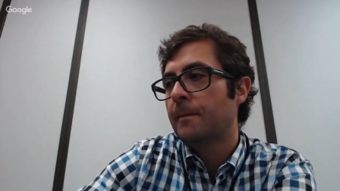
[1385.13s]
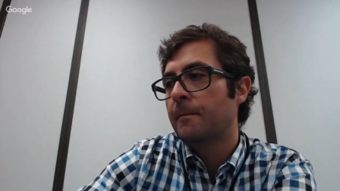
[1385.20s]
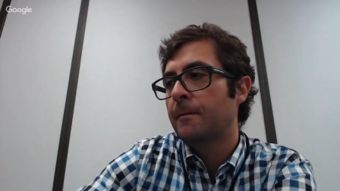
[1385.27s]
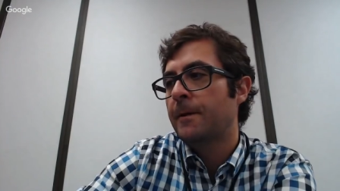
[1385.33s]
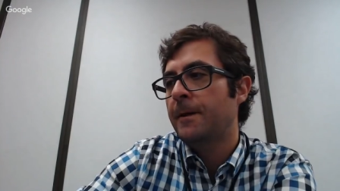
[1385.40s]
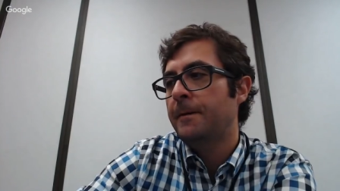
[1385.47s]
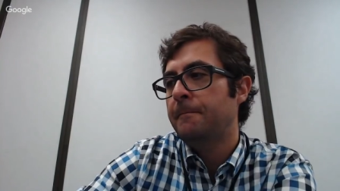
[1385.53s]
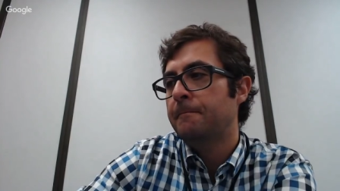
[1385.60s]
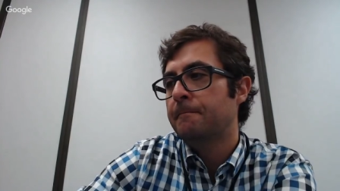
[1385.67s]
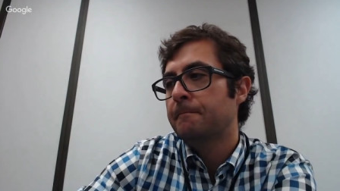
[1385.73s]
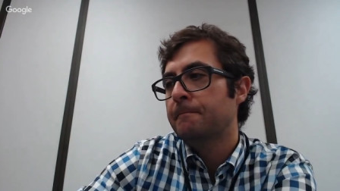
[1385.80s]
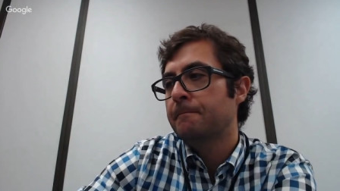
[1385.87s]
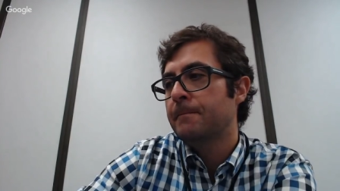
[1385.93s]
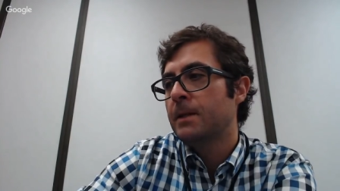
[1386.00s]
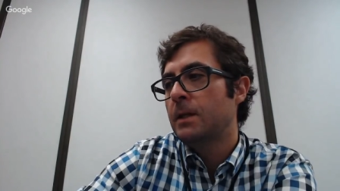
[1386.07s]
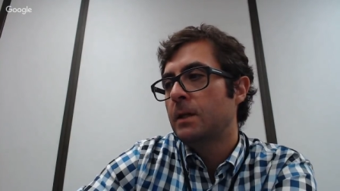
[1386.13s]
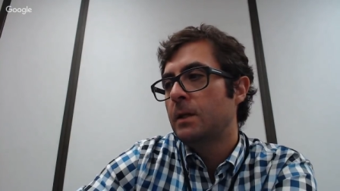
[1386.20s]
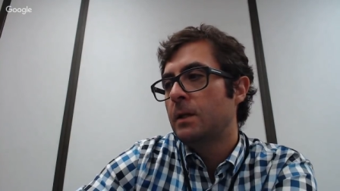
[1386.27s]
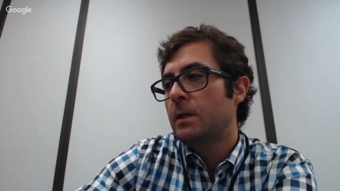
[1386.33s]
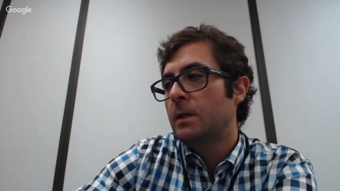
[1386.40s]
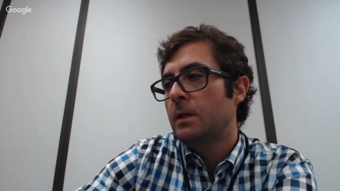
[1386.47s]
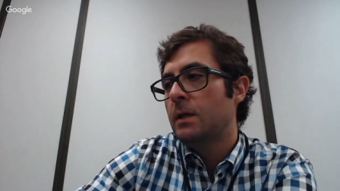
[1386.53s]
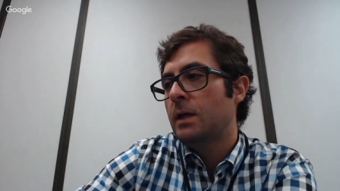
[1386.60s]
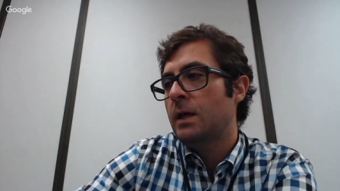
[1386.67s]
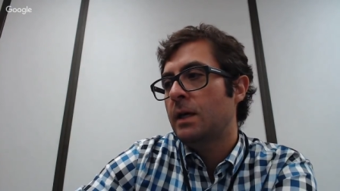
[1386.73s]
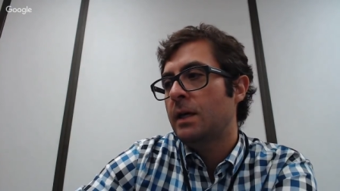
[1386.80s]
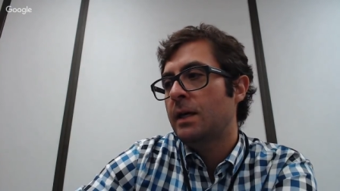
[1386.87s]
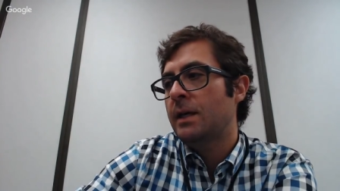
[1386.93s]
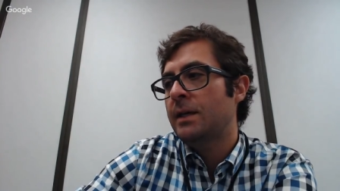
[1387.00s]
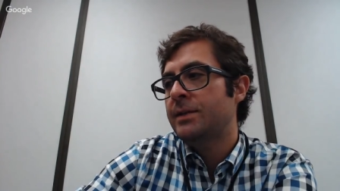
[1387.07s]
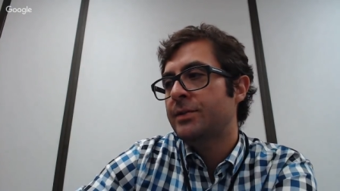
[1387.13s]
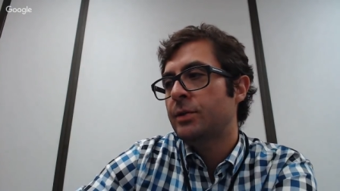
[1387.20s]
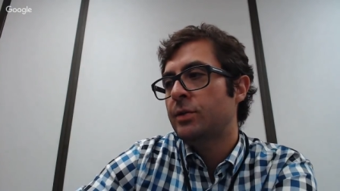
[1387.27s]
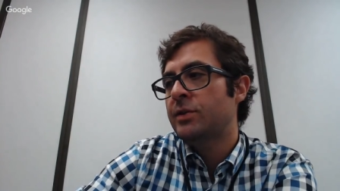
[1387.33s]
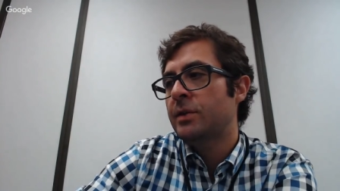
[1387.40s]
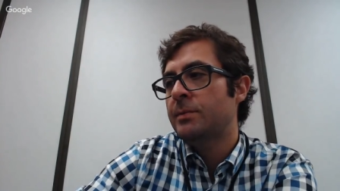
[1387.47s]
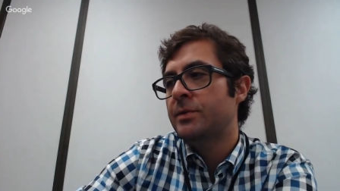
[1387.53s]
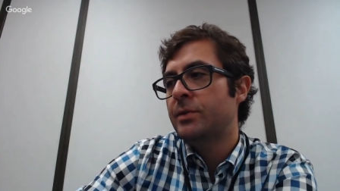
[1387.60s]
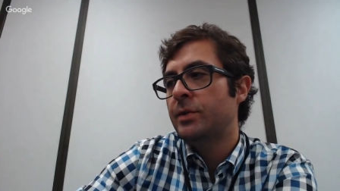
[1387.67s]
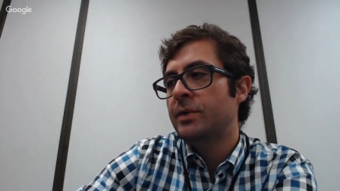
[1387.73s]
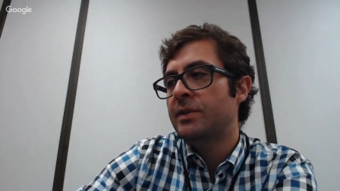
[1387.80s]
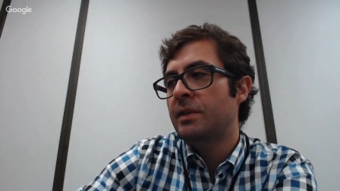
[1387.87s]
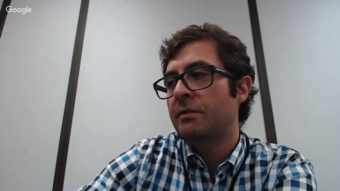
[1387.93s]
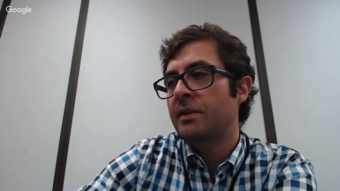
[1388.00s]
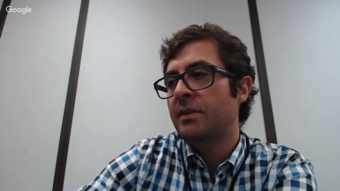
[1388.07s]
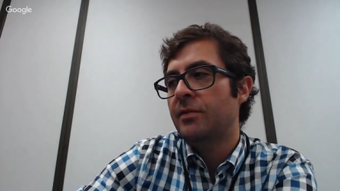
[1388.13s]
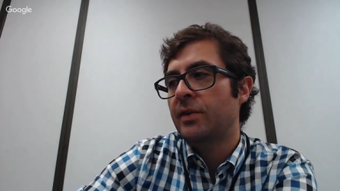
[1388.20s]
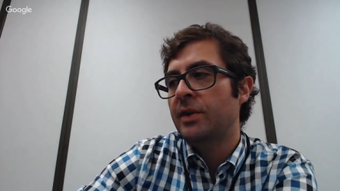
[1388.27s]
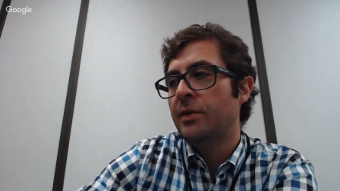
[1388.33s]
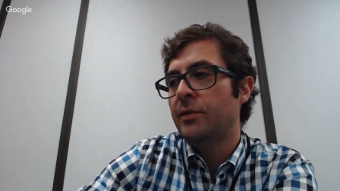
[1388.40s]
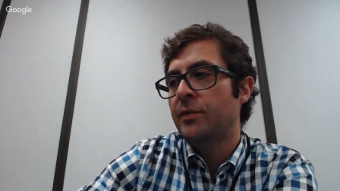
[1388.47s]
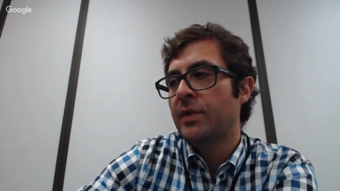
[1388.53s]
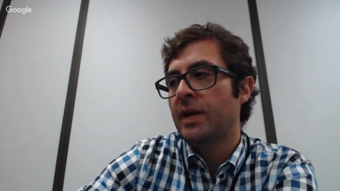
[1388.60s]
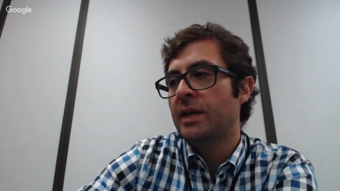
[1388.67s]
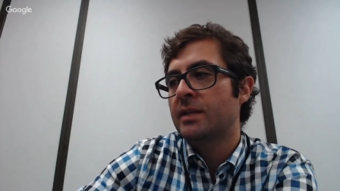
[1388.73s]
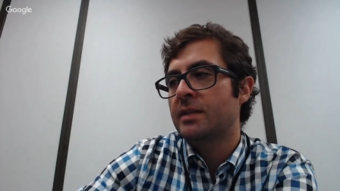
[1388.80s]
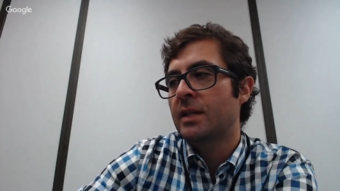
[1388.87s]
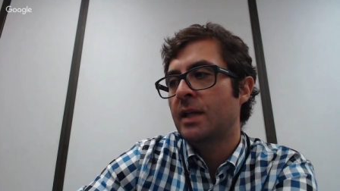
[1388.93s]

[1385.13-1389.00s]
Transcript: Okay? Sir, some students have a different interface.